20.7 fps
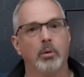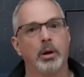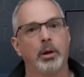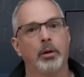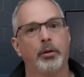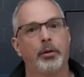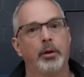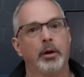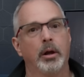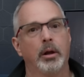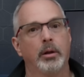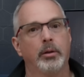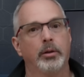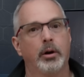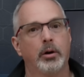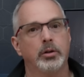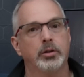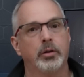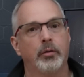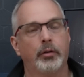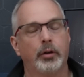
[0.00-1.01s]
with
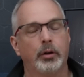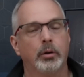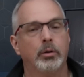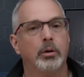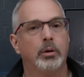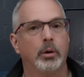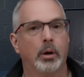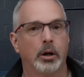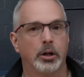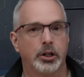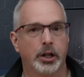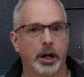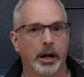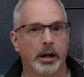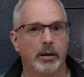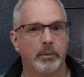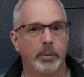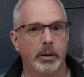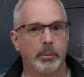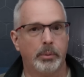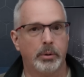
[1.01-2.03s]
those of you who are
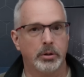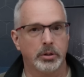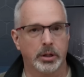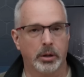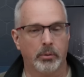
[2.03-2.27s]
channel members.